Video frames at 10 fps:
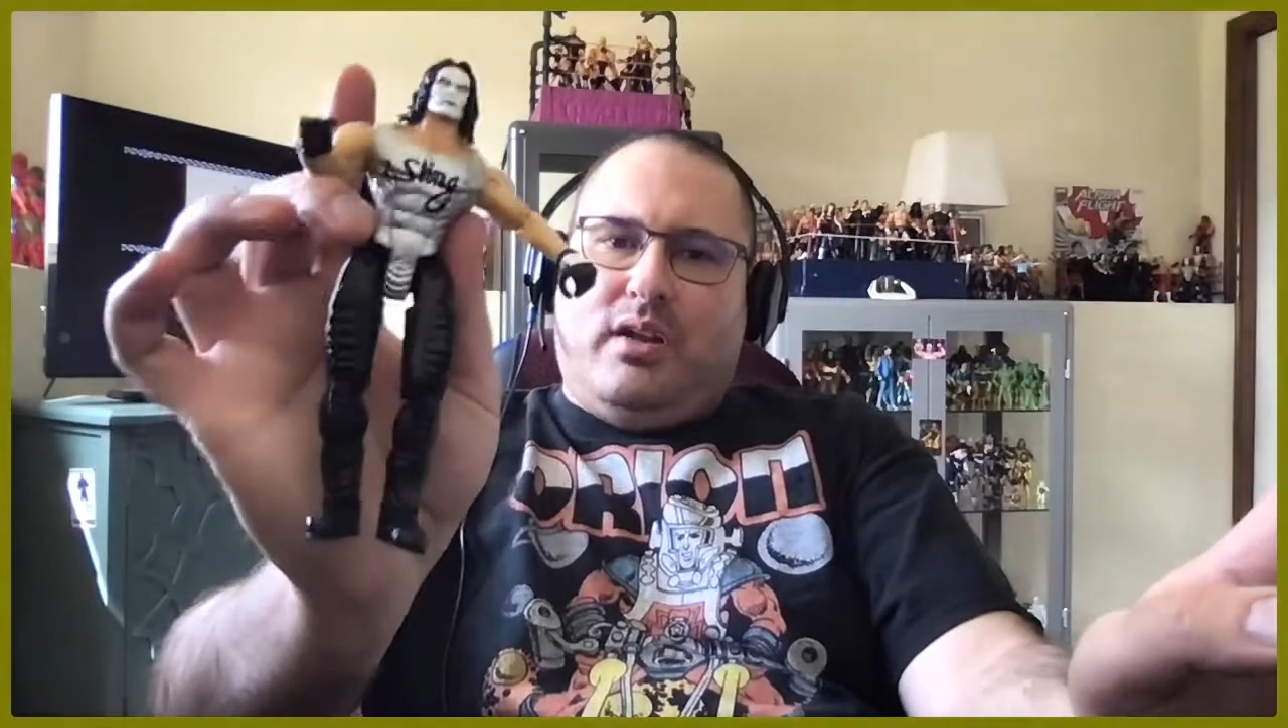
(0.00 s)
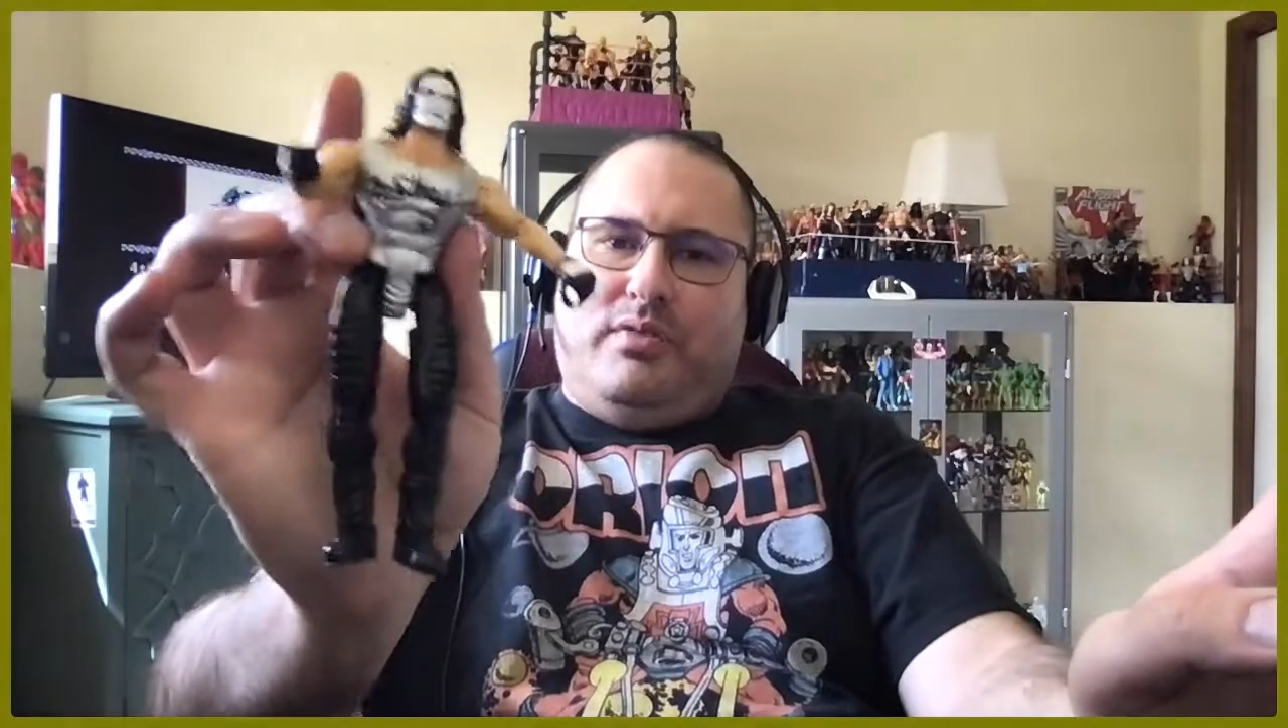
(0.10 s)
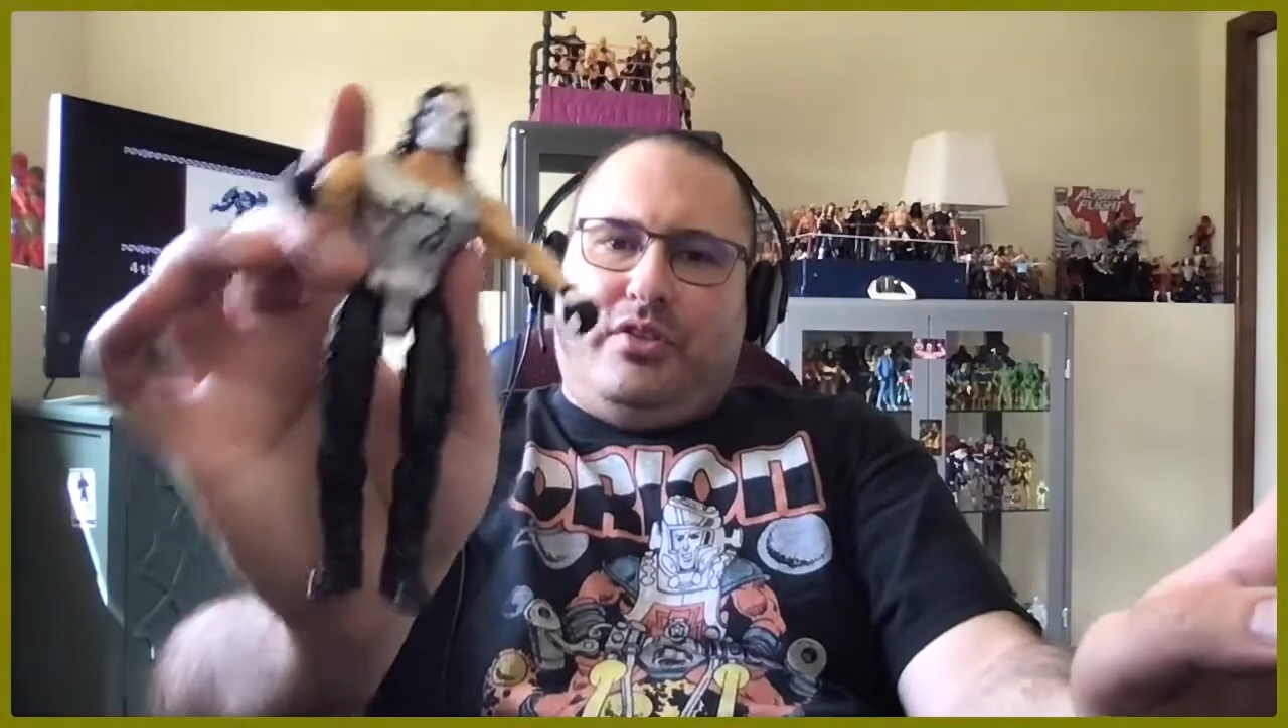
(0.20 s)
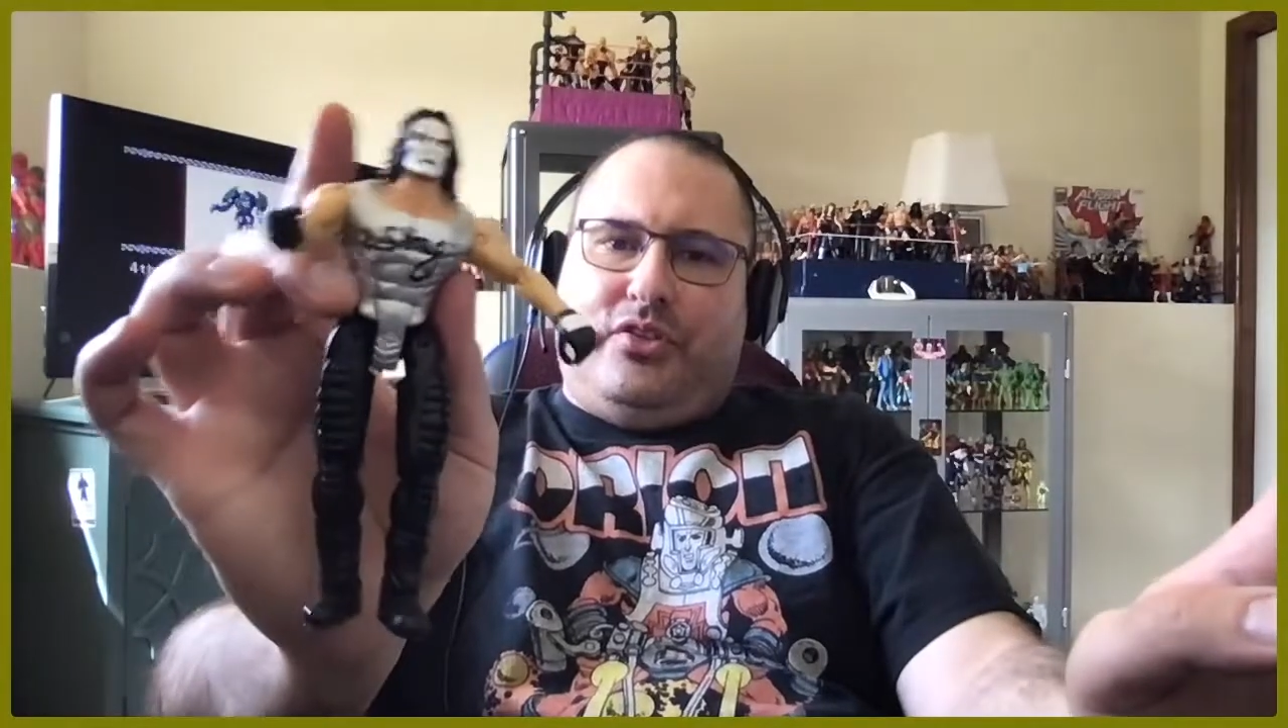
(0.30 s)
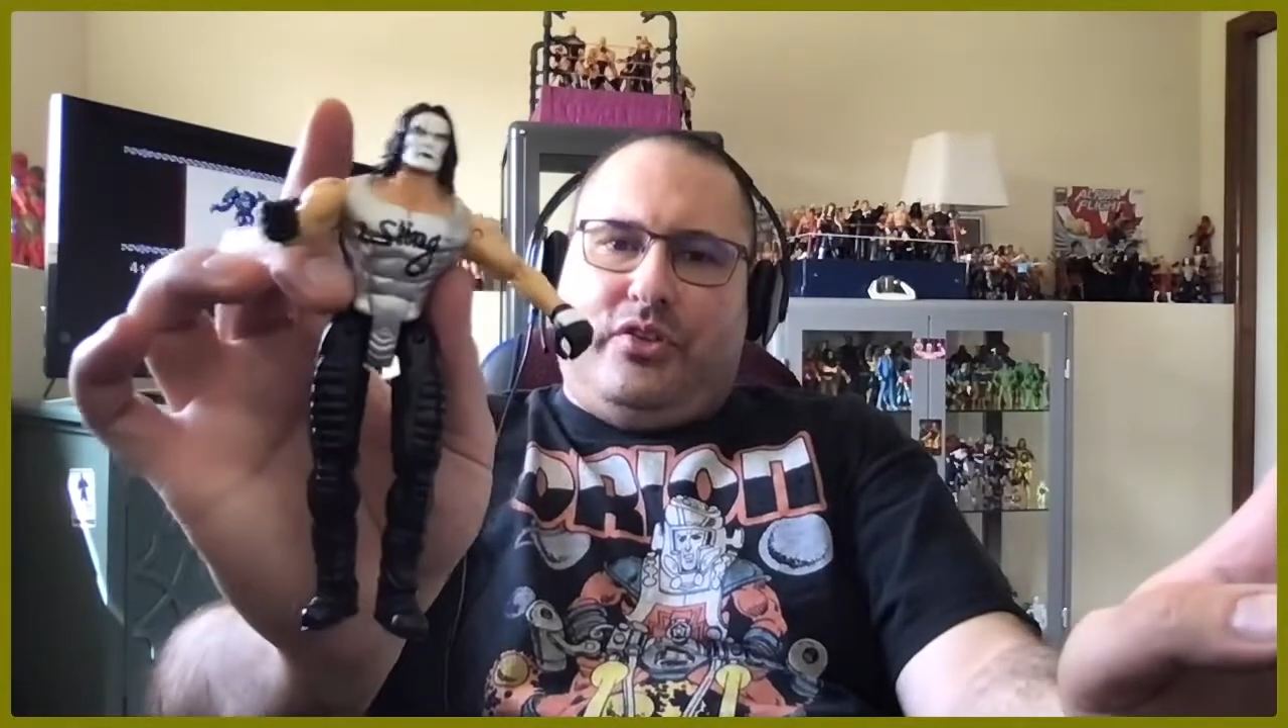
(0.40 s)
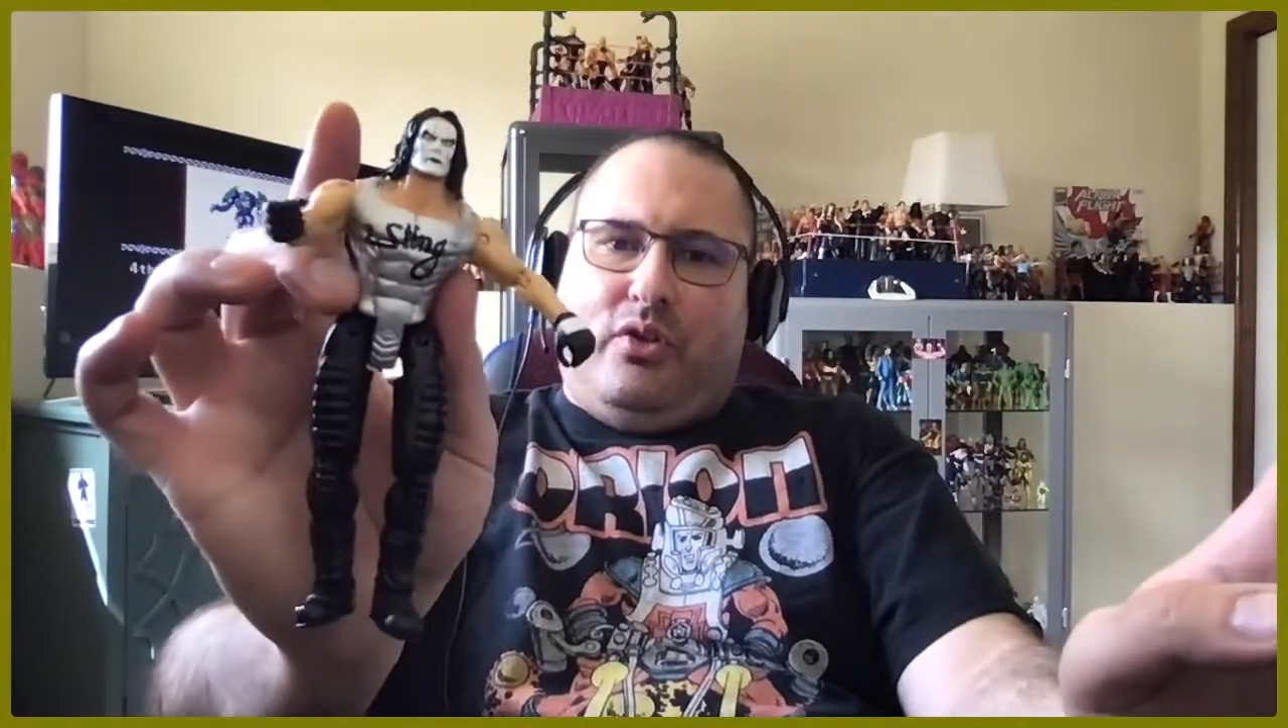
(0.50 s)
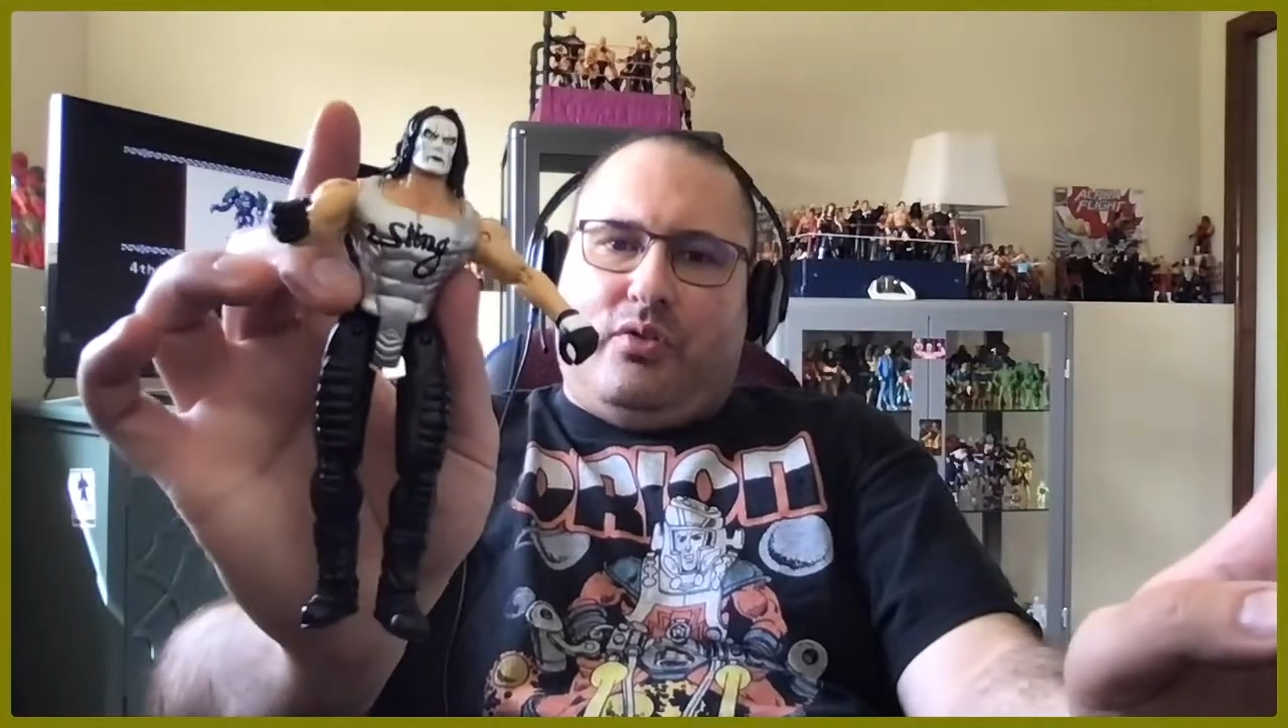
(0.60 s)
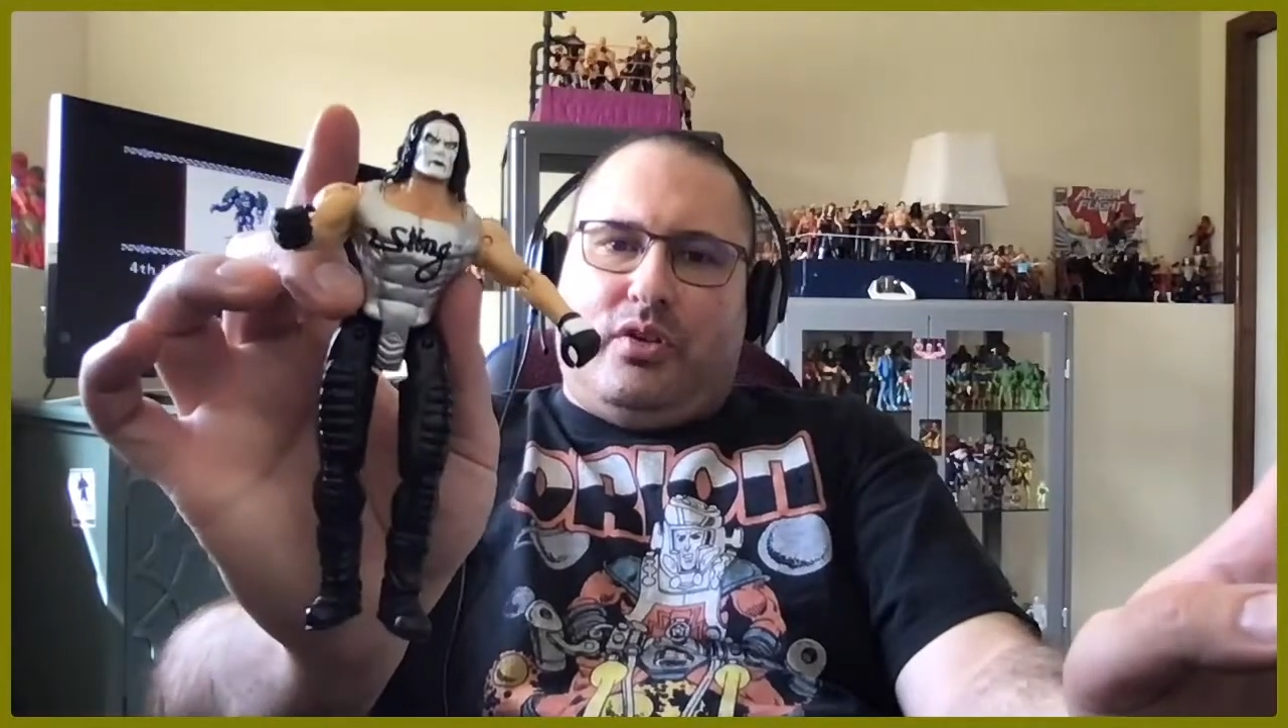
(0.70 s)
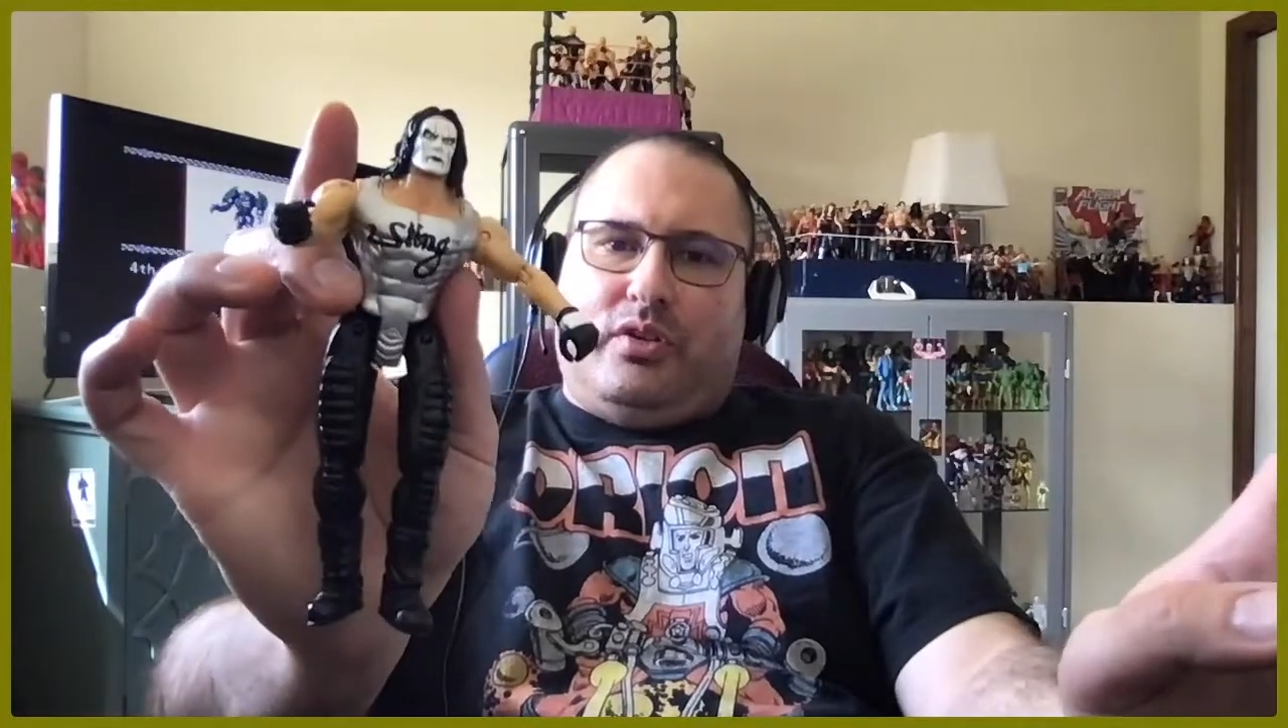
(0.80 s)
this silver,